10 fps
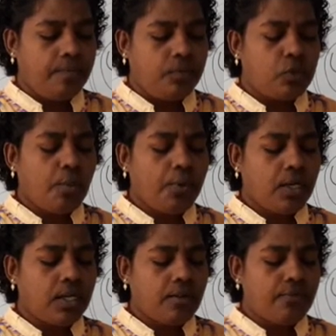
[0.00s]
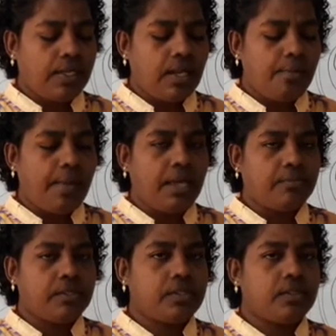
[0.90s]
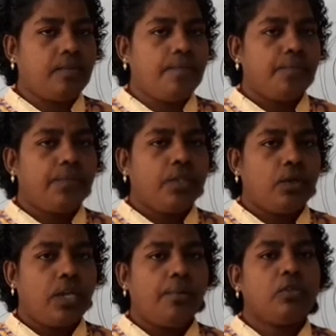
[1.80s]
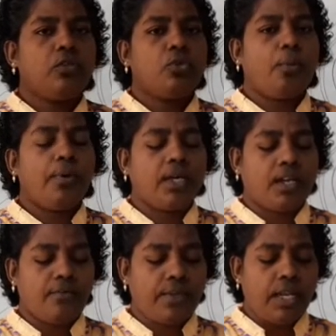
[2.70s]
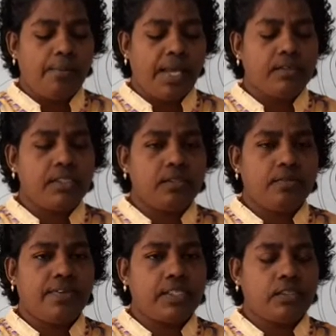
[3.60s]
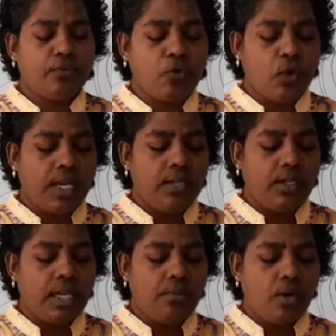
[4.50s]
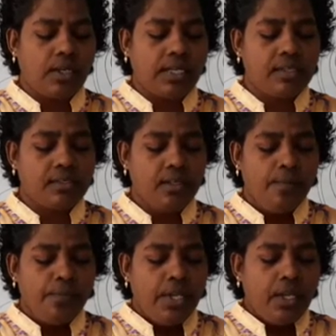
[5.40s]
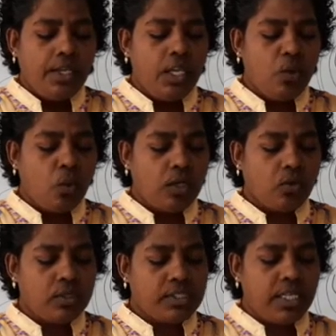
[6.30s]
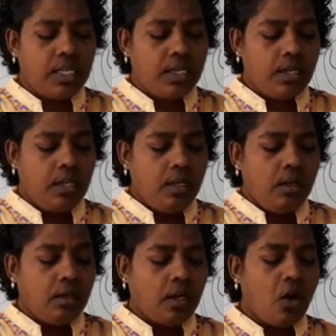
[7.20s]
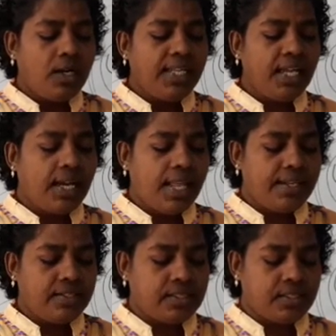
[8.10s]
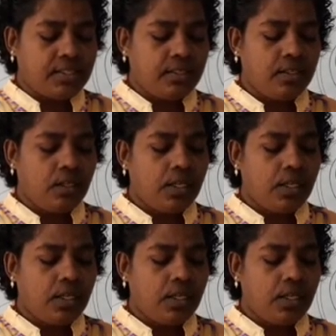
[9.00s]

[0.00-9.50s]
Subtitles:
topographical maps. About topographical maps, first 4 lines you can mark as E1 question. Contour lines you